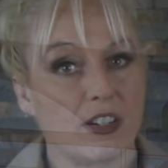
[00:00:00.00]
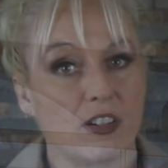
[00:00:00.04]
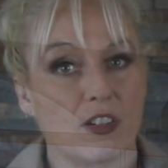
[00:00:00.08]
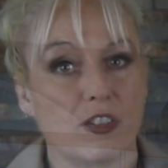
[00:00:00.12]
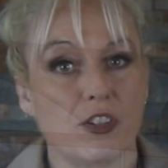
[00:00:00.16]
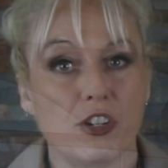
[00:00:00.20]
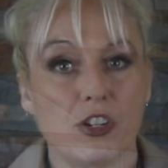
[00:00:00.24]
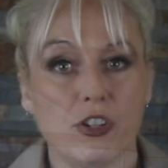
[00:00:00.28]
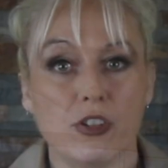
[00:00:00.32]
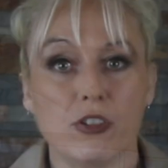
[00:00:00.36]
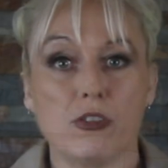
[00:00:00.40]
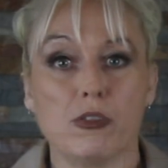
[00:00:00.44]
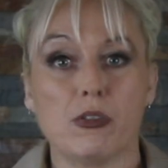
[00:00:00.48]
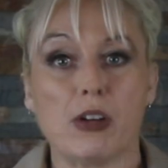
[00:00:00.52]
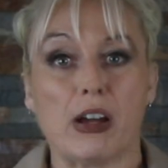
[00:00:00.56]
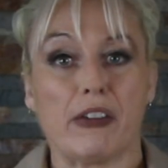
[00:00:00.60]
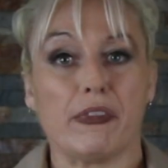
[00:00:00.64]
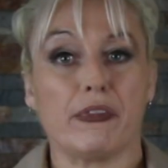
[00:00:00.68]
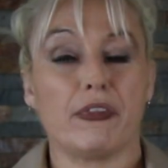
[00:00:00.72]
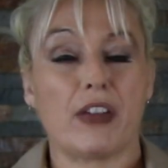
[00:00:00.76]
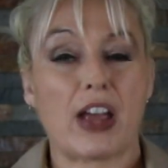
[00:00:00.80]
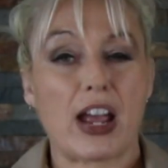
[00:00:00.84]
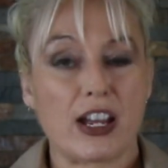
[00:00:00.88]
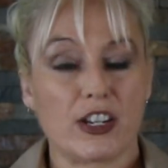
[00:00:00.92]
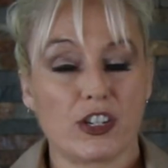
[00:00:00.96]
on you, how
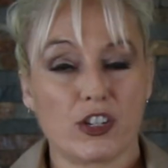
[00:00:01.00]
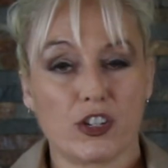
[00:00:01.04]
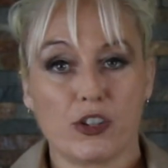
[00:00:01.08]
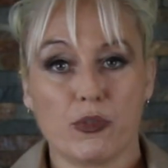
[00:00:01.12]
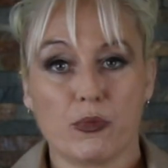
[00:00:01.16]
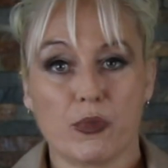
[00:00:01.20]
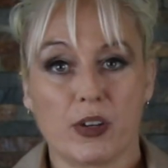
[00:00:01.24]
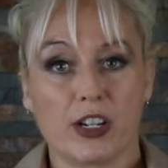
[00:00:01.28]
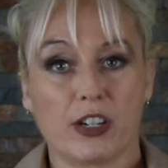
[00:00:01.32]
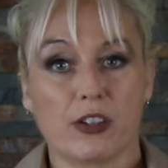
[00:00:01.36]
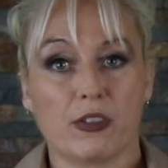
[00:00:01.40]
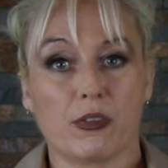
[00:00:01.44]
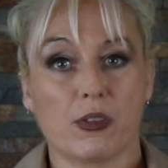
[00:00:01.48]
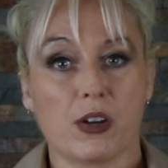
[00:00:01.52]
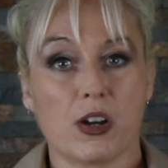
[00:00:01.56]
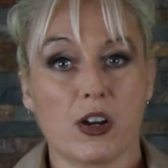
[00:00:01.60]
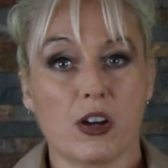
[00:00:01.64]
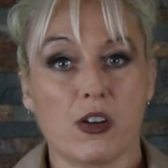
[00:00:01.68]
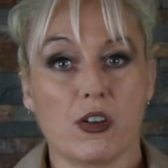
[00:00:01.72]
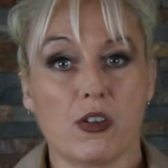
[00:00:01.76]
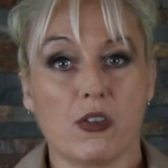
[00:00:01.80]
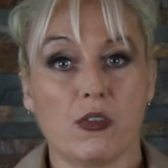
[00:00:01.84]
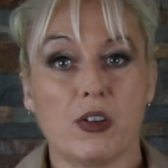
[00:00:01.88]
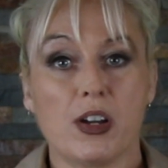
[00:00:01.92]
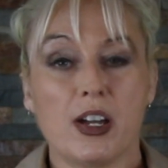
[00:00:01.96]
fast you want to
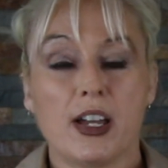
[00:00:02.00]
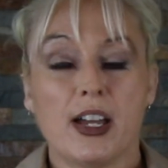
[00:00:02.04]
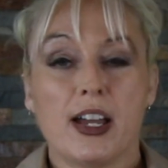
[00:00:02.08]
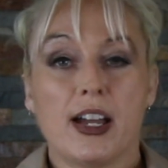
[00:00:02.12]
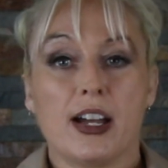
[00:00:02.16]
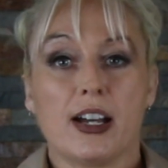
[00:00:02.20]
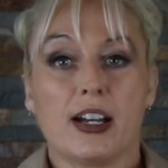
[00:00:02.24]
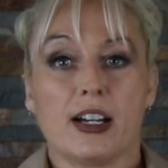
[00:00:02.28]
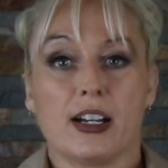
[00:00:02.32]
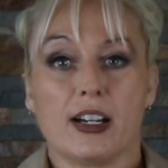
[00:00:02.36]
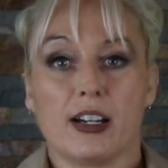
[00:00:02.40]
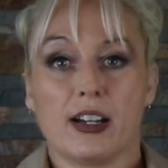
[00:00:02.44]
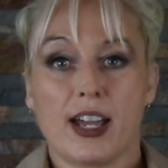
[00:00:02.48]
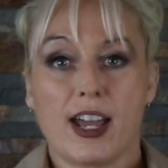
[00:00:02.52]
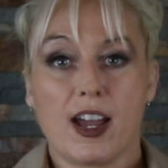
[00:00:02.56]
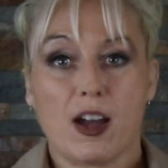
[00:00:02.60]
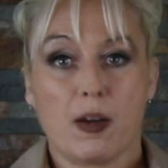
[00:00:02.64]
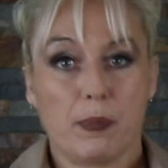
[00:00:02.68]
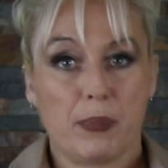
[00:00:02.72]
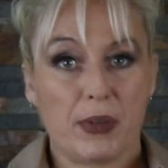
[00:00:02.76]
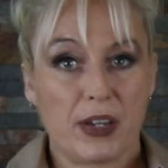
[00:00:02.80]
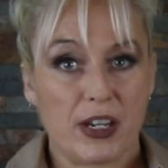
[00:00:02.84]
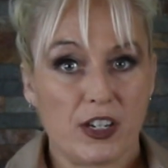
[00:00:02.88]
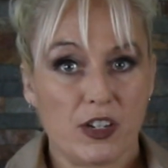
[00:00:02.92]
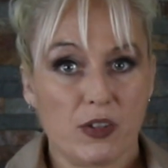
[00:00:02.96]
grow, how
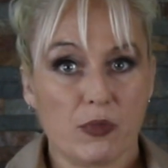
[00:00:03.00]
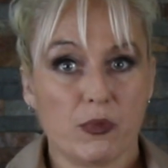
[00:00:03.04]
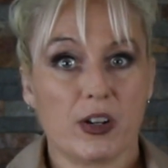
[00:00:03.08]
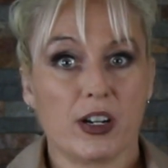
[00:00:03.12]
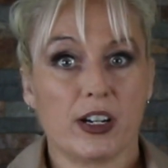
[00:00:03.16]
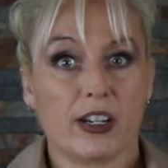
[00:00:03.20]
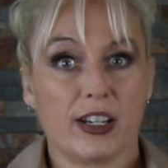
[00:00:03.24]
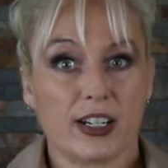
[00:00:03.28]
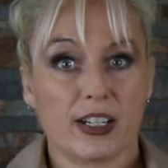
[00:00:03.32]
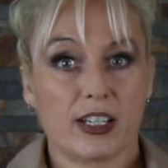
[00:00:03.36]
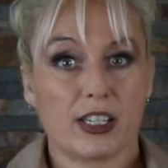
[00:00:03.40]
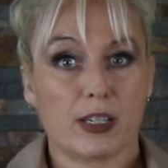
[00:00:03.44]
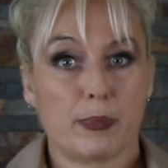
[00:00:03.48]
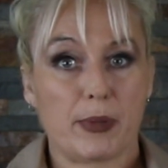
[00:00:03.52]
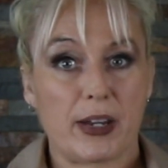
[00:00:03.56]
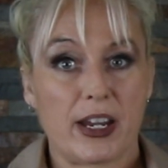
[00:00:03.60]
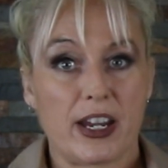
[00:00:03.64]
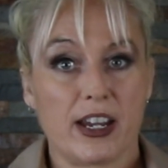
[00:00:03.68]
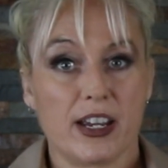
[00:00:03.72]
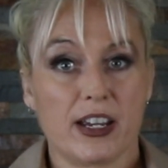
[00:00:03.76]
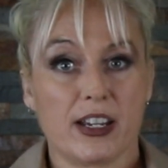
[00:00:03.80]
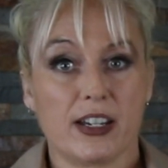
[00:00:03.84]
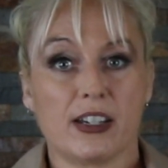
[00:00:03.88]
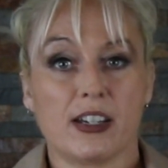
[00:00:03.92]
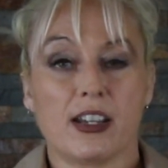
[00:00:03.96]
big you want to
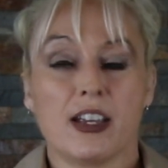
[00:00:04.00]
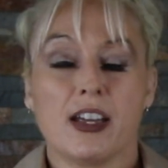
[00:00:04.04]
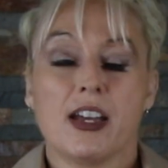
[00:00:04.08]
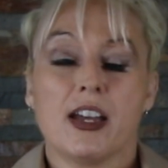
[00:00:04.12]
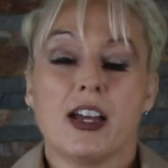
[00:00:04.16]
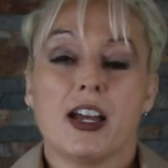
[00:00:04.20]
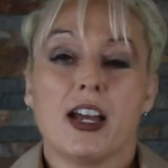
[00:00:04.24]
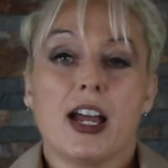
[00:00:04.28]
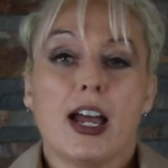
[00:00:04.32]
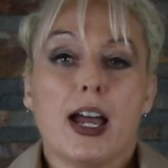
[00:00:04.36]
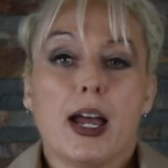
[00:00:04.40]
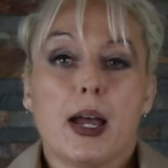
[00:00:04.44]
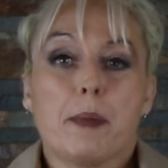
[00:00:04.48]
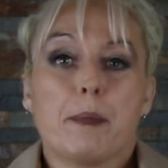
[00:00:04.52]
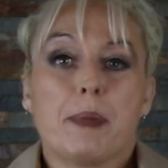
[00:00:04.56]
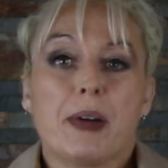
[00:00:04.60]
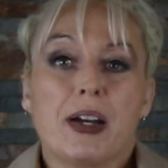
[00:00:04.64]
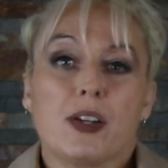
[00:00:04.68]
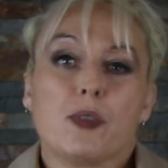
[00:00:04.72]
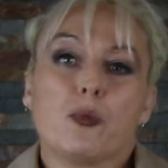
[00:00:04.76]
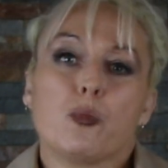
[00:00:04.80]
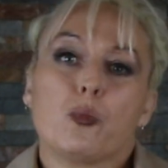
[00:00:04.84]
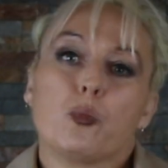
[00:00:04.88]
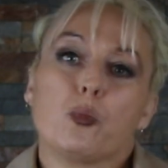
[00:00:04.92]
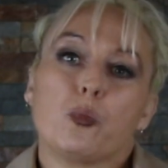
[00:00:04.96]
expand.
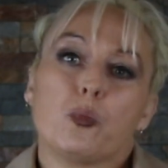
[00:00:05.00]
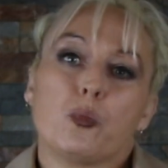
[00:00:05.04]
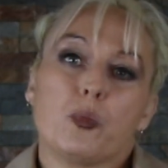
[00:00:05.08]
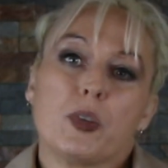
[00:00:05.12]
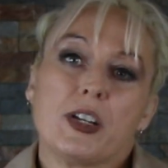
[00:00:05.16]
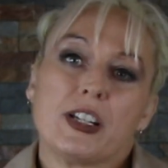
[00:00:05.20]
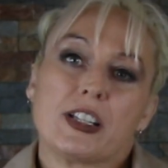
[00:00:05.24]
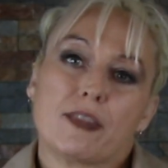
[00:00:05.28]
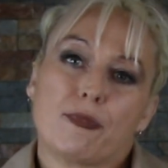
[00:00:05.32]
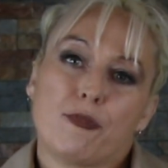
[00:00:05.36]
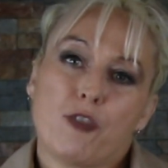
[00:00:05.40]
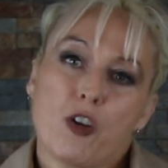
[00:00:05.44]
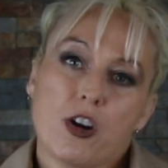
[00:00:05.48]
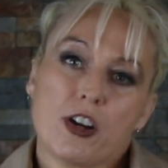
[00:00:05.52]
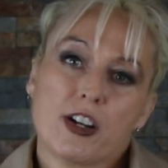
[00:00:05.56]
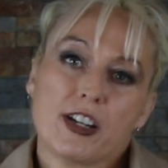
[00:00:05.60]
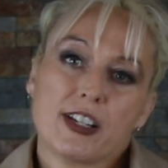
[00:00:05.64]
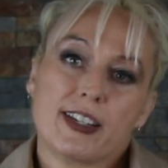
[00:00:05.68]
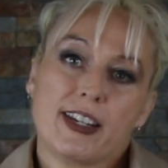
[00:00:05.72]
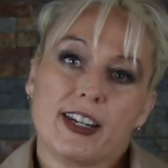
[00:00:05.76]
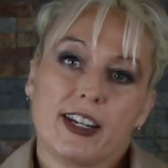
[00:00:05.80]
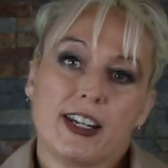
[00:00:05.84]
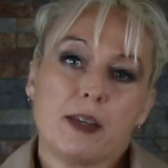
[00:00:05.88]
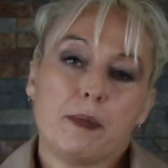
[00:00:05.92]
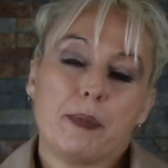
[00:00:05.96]
But as far as
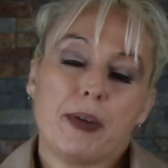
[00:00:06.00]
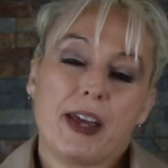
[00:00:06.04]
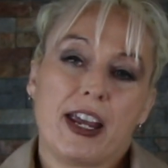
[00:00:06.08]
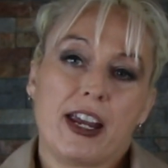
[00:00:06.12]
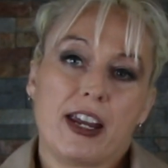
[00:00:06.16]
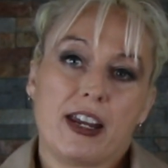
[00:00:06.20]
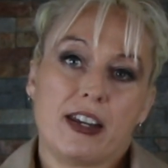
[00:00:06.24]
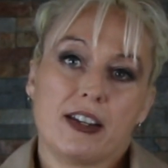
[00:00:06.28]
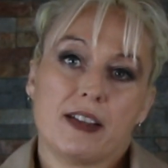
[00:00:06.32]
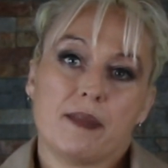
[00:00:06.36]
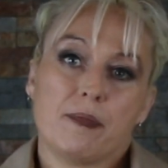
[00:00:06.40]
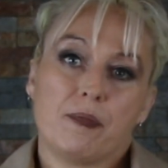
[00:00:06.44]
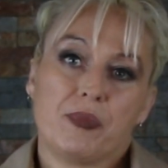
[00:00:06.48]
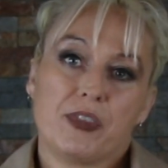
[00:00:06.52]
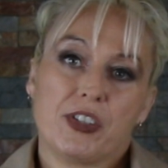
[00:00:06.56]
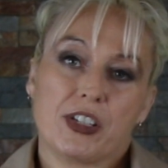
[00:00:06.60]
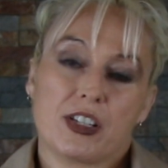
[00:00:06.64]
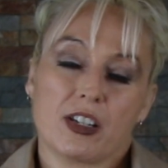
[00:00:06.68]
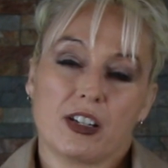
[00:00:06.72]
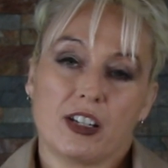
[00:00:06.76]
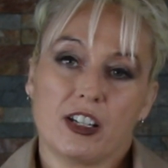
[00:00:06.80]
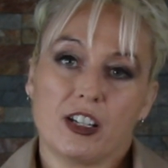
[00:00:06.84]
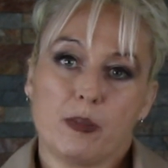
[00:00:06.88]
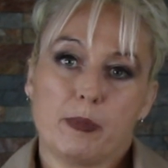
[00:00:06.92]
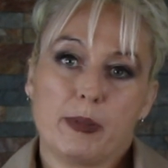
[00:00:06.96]
getting paid, it's
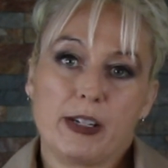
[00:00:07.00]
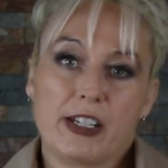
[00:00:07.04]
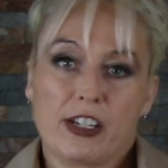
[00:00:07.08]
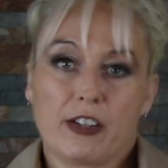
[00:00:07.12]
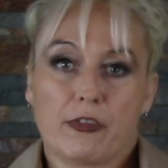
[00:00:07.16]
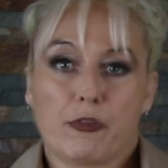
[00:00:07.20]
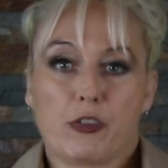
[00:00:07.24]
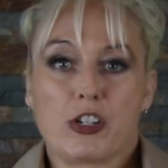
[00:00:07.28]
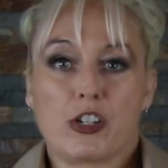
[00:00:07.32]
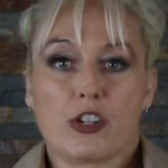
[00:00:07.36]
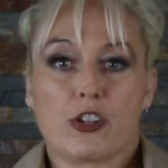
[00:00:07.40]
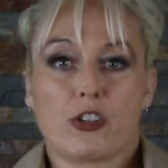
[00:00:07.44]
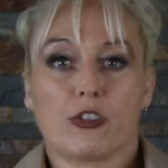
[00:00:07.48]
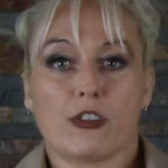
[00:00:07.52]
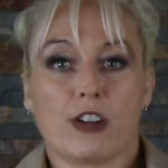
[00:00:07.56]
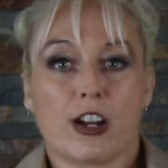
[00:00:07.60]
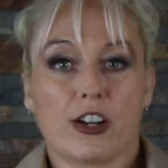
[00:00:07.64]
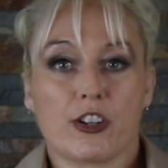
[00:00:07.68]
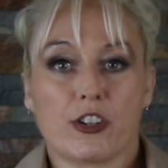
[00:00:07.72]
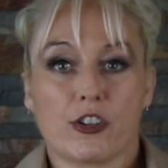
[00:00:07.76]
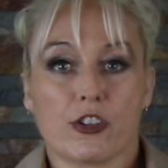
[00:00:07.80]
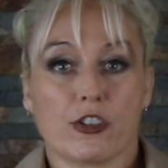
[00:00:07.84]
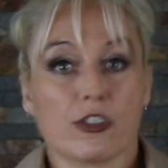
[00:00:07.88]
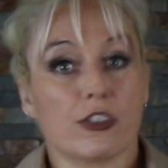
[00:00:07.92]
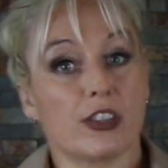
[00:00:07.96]
a little bit different
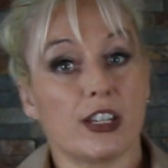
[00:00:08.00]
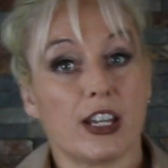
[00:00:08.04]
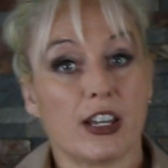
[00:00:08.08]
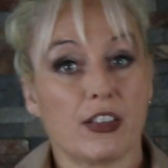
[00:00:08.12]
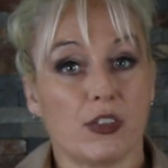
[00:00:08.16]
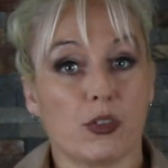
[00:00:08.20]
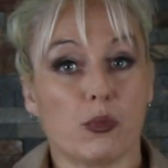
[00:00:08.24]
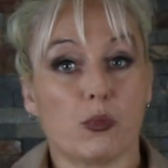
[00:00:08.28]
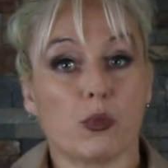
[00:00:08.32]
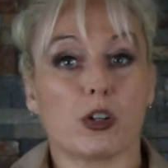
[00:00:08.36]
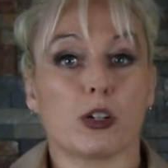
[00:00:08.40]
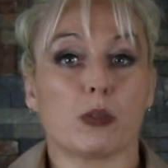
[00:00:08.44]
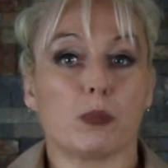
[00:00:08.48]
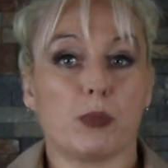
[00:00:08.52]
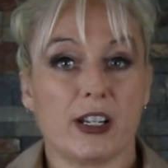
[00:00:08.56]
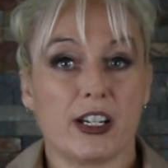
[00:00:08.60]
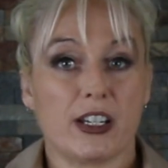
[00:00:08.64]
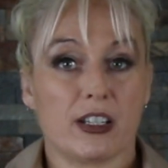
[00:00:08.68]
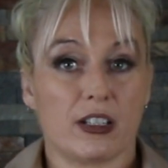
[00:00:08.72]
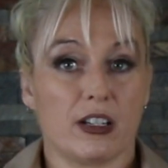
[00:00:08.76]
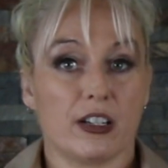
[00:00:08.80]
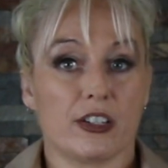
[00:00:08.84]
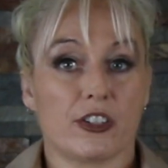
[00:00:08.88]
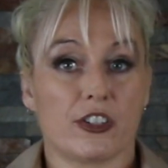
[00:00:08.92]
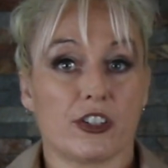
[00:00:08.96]
structure than the
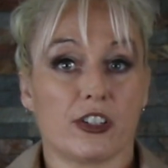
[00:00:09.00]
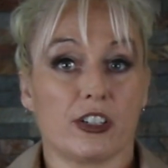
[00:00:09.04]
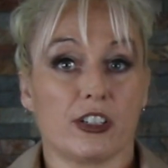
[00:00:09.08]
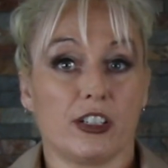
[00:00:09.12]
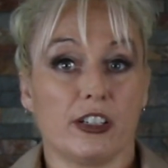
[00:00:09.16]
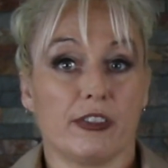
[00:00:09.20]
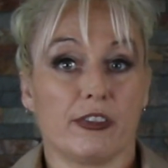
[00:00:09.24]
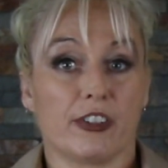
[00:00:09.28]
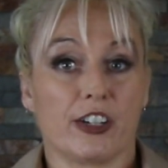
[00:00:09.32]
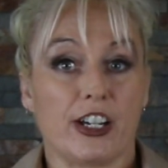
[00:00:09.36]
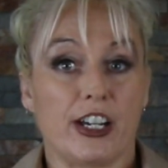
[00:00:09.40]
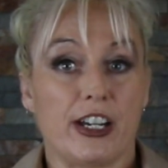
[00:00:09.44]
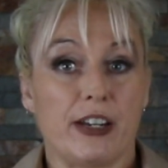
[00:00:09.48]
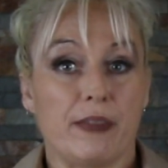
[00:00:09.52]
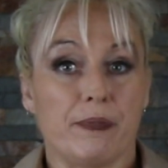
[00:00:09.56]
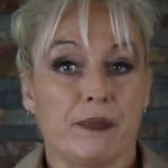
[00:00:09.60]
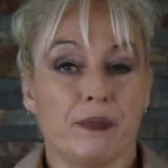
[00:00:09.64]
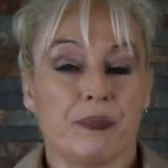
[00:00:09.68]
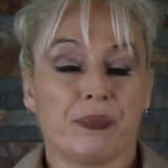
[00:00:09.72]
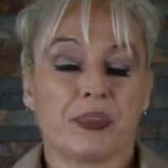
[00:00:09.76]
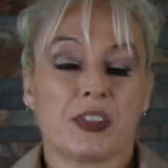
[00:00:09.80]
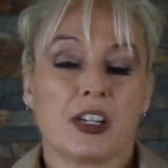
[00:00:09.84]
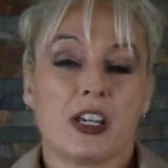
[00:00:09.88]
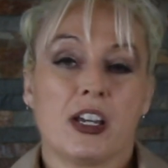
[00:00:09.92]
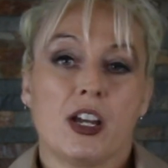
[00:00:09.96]
workplace lunch delivery.
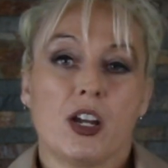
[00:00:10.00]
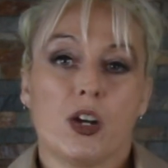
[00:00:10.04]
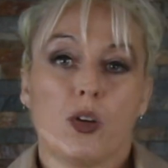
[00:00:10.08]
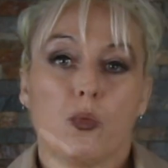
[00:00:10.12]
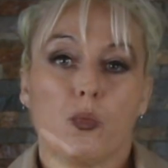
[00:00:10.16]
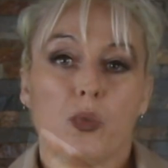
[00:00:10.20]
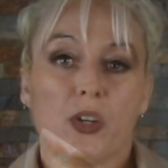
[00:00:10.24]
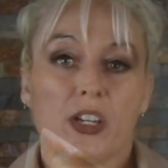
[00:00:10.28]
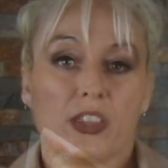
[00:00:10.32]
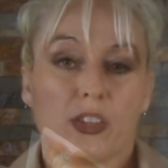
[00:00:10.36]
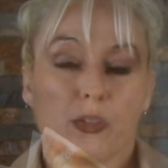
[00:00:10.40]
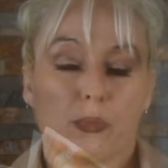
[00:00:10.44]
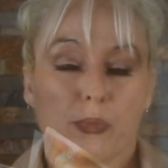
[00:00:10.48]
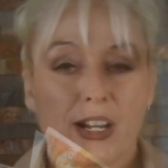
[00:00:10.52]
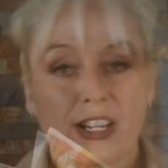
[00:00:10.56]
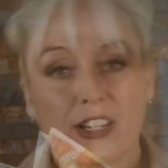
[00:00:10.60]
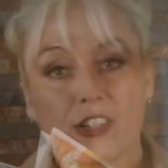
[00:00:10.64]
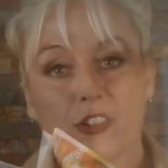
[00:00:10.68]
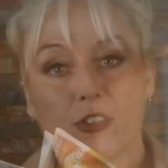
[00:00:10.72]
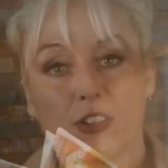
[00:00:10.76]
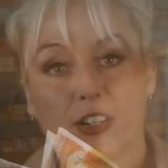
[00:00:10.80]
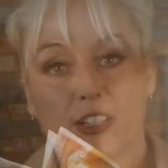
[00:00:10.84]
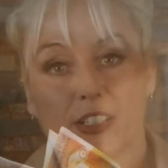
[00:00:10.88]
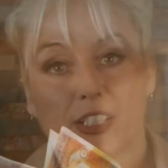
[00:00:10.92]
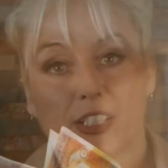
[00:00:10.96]
With the restaurant